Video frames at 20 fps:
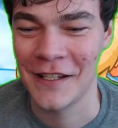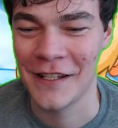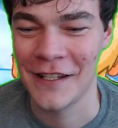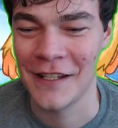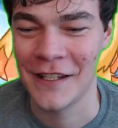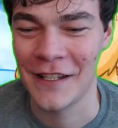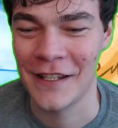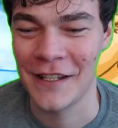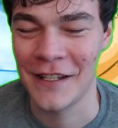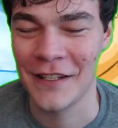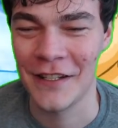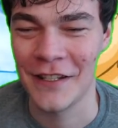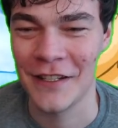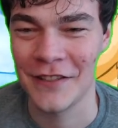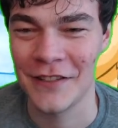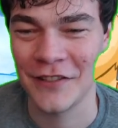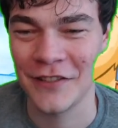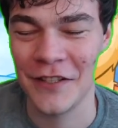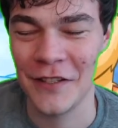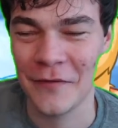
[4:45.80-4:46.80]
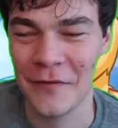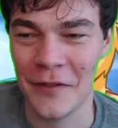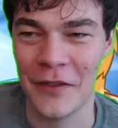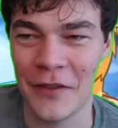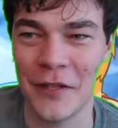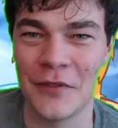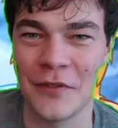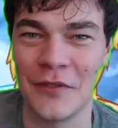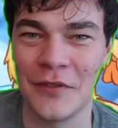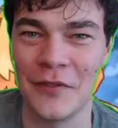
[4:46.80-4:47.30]
and then Steve, I
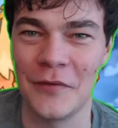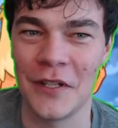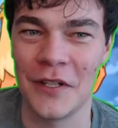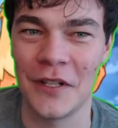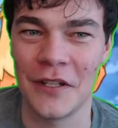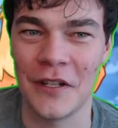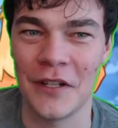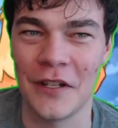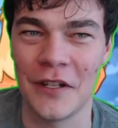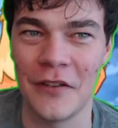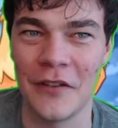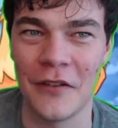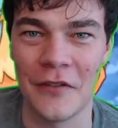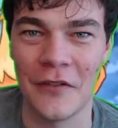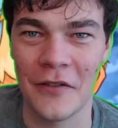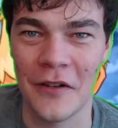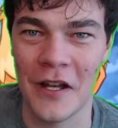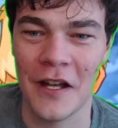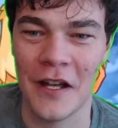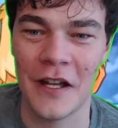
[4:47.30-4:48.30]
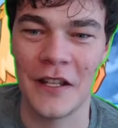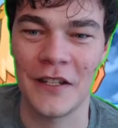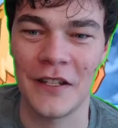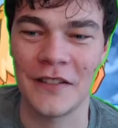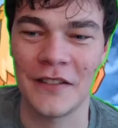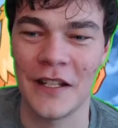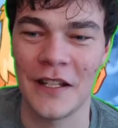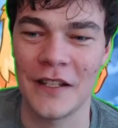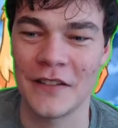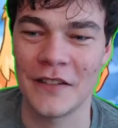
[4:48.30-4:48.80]
think, was doing a, another high
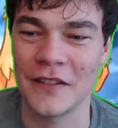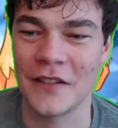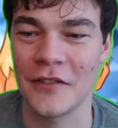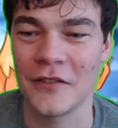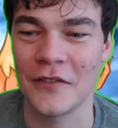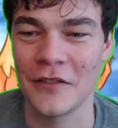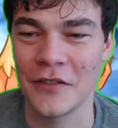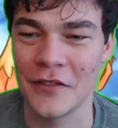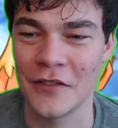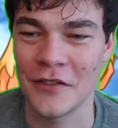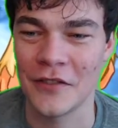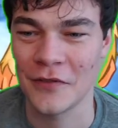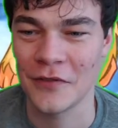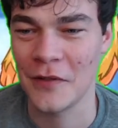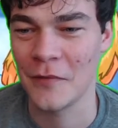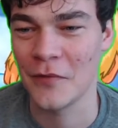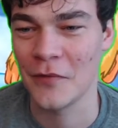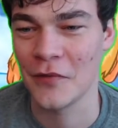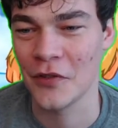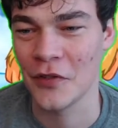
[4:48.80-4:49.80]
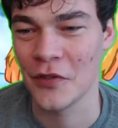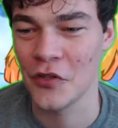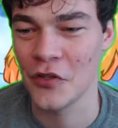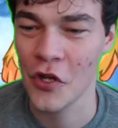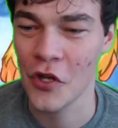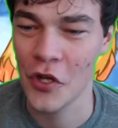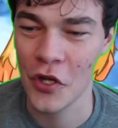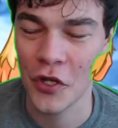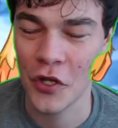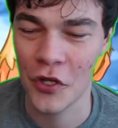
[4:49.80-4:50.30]
status character. So he was like,
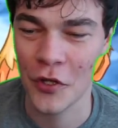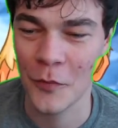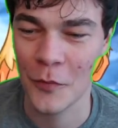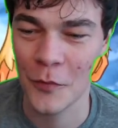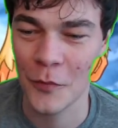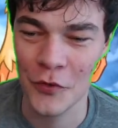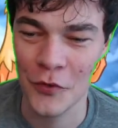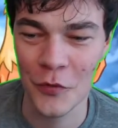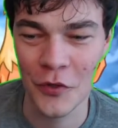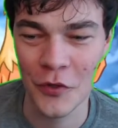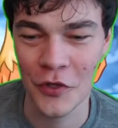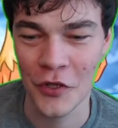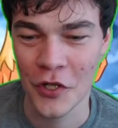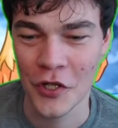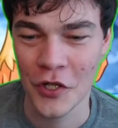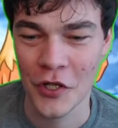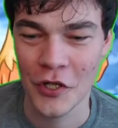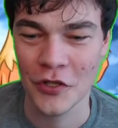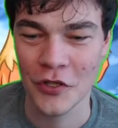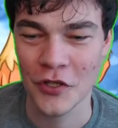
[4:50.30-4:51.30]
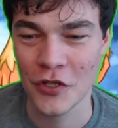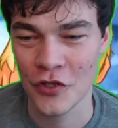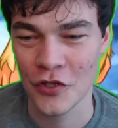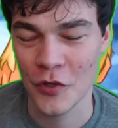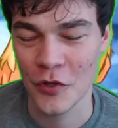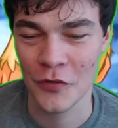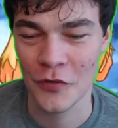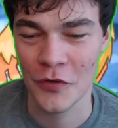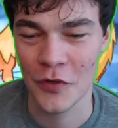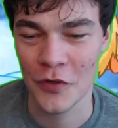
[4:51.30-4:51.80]
"Yeah, I'm doing this
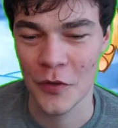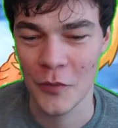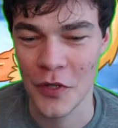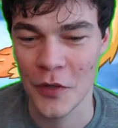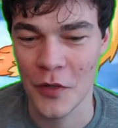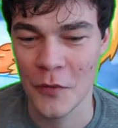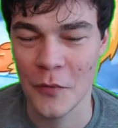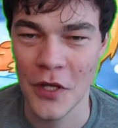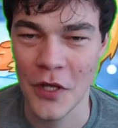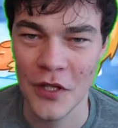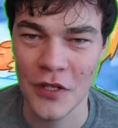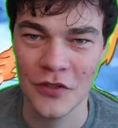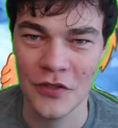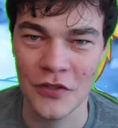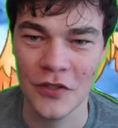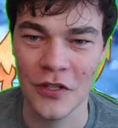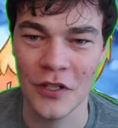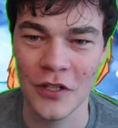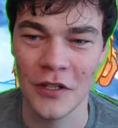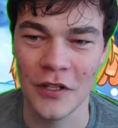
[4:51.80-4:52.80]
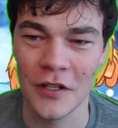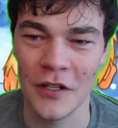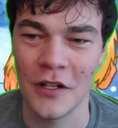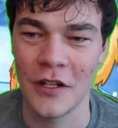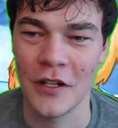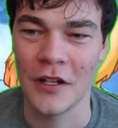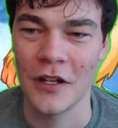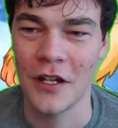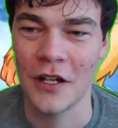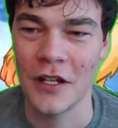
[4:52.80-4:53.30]
show's gonna be amazing.
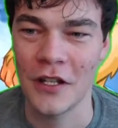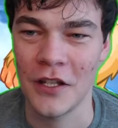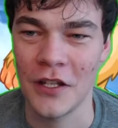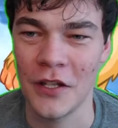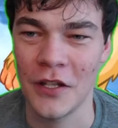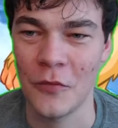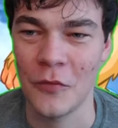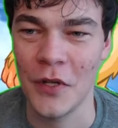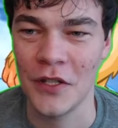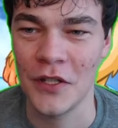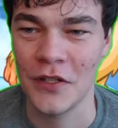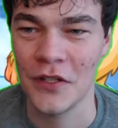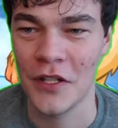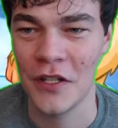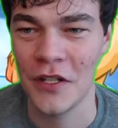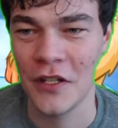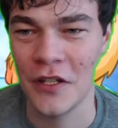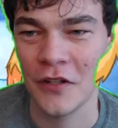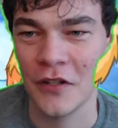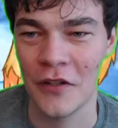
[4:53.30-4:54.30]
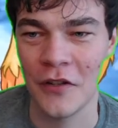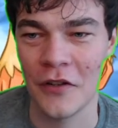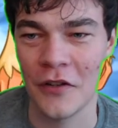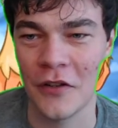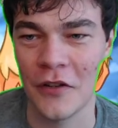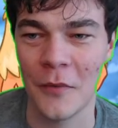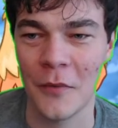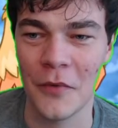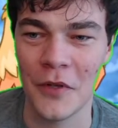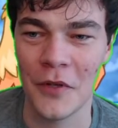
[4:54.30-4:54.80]
I can't wait to get in there, and
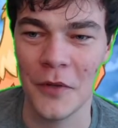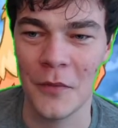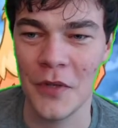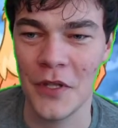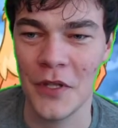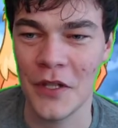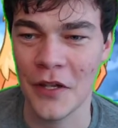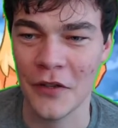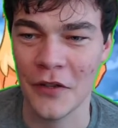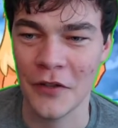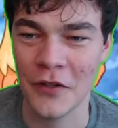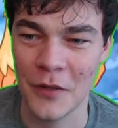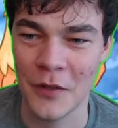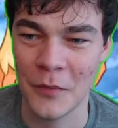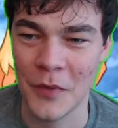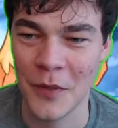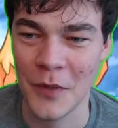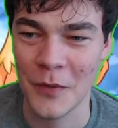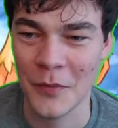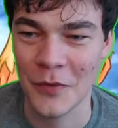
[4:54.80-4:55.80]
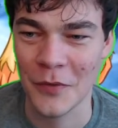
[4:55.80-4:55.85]
I'm gonna be yelling at people."